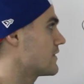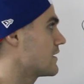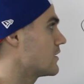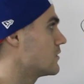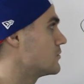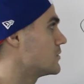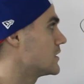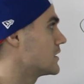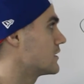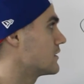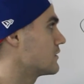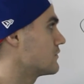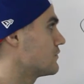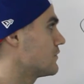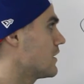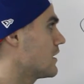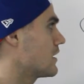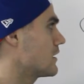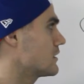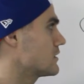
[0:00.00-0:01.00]
That will be
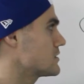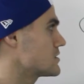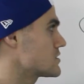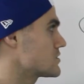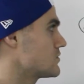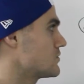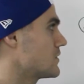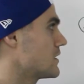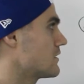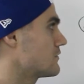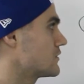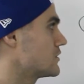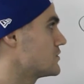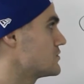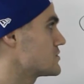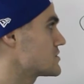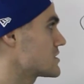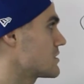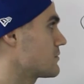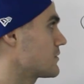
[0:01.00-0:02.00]
undefined, so we have to
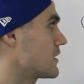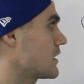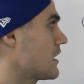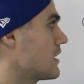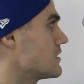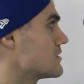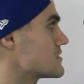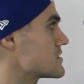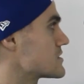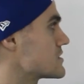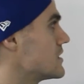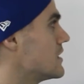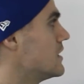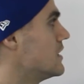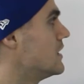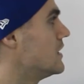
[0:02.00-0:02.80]
do something else.